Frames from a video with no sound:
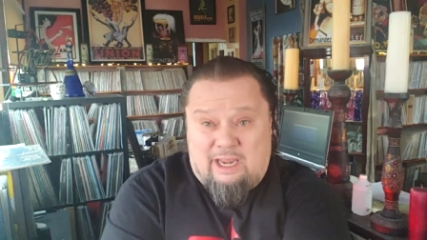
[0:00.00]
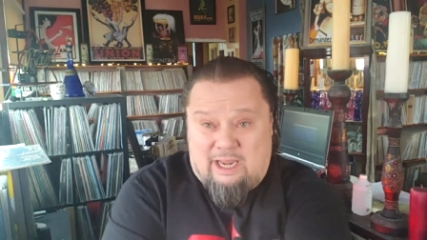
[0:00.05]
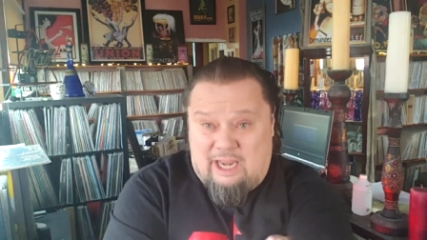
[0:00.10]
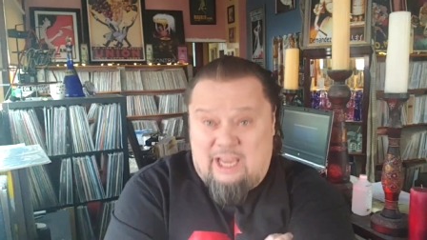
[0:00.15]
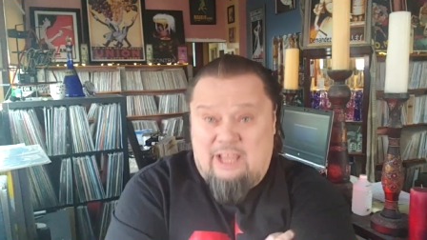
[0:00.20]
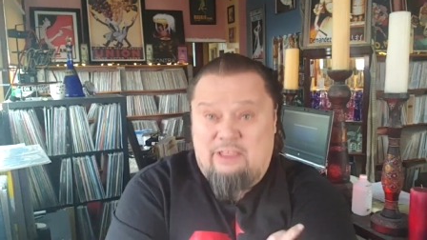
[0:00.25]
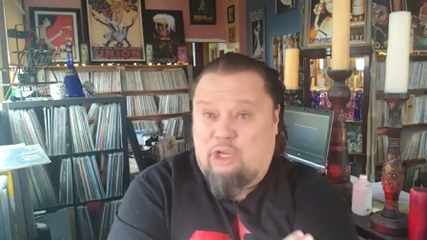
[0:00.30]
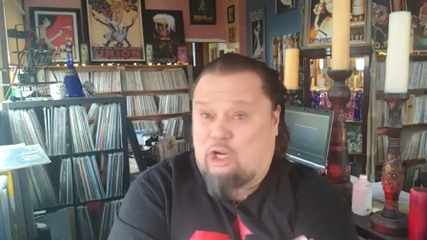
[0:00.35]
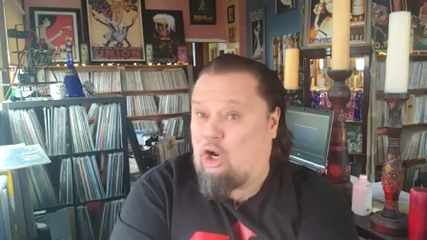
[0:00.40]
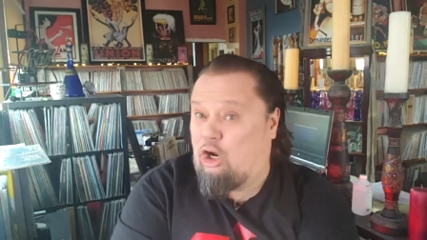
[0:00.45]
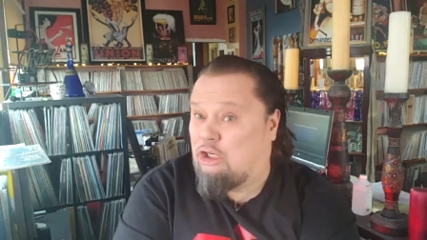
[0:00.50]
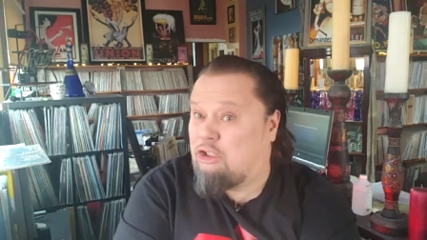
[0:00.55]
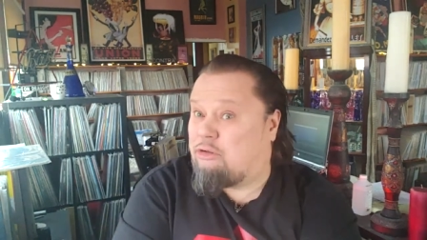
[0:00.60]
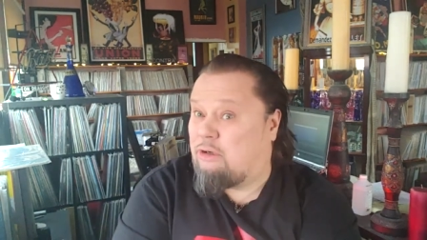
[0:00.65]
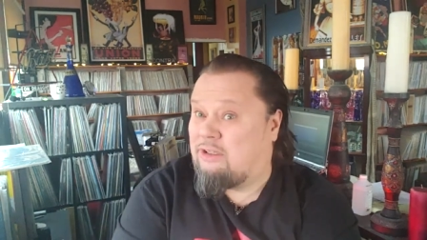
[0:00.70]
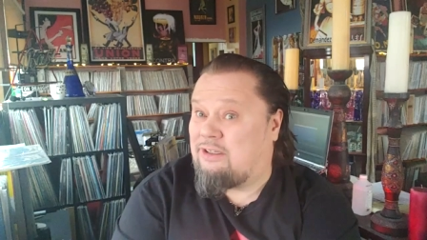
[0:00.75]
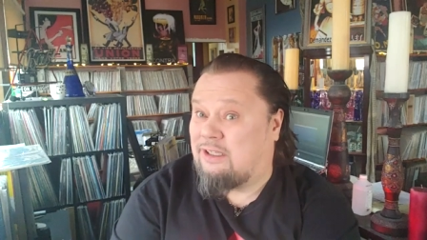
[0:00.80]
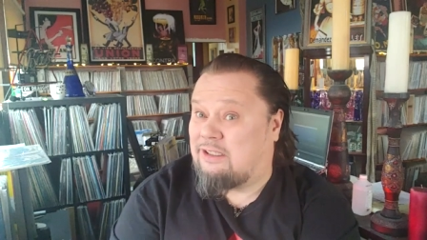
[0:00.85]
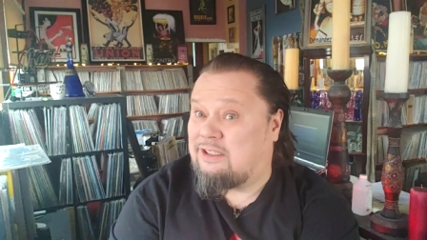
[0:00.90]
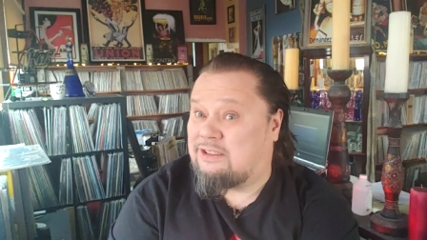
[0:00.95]
in the
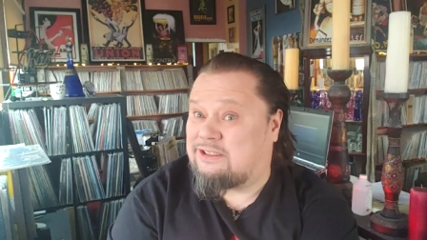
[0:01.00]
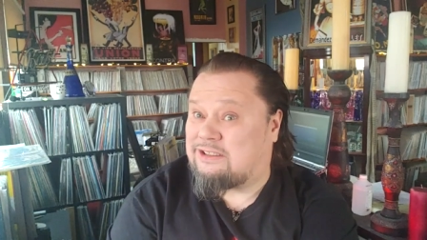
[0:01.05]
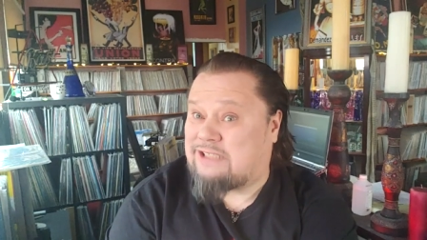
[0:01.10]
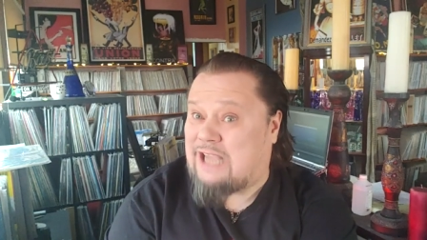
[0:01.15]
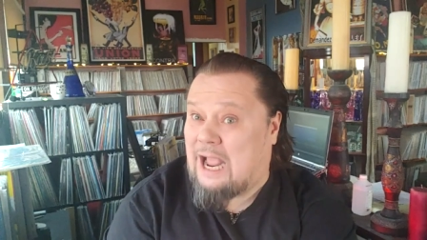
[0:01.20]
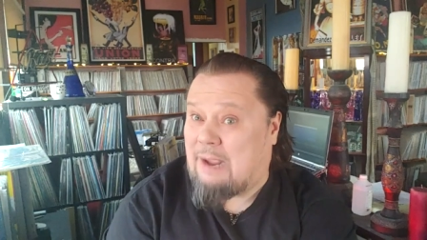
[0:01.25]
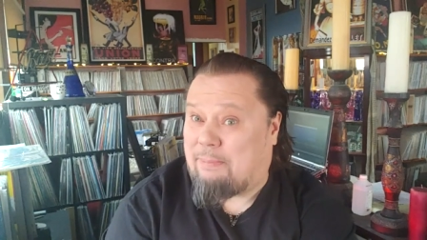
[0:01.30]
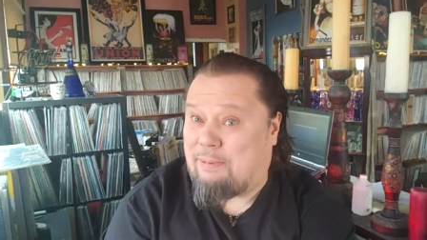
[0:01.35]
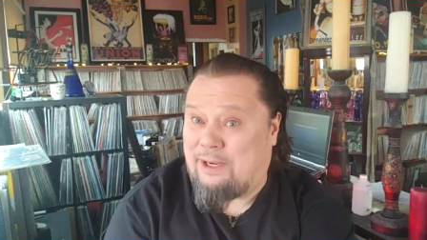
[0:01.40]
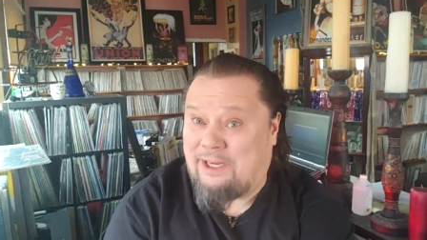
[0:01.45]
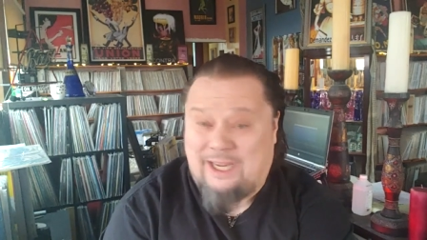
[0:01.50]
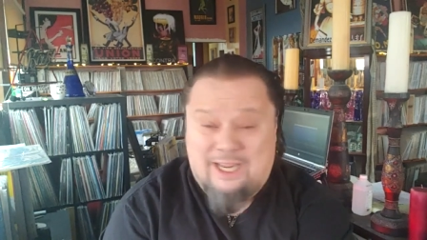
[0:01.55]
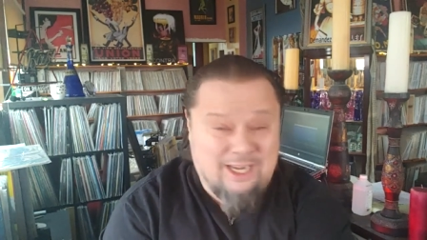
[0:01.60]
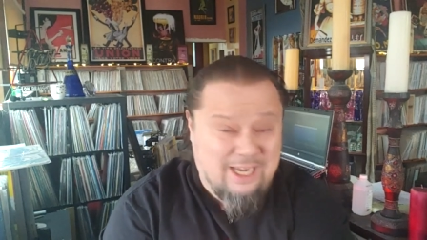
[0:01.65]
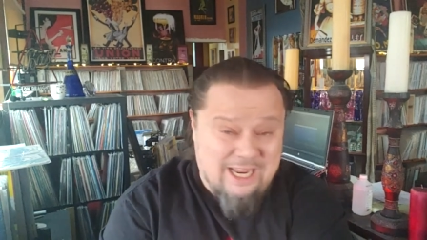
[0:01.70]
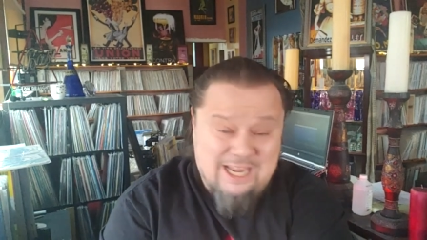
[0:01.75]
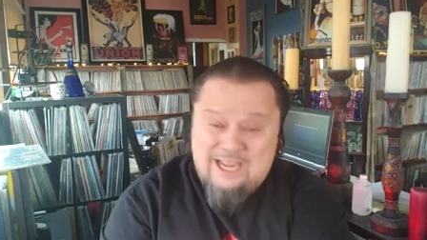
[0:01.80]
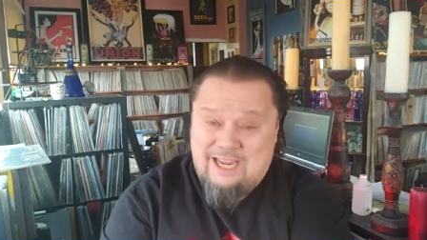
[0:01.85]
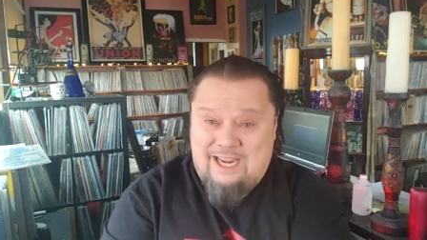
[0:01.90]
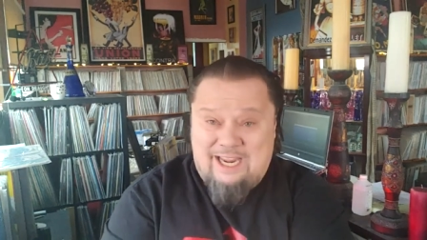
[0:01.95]
country that this is happening
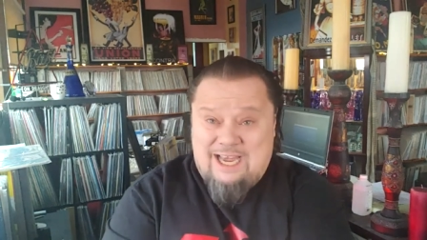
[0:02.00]
in,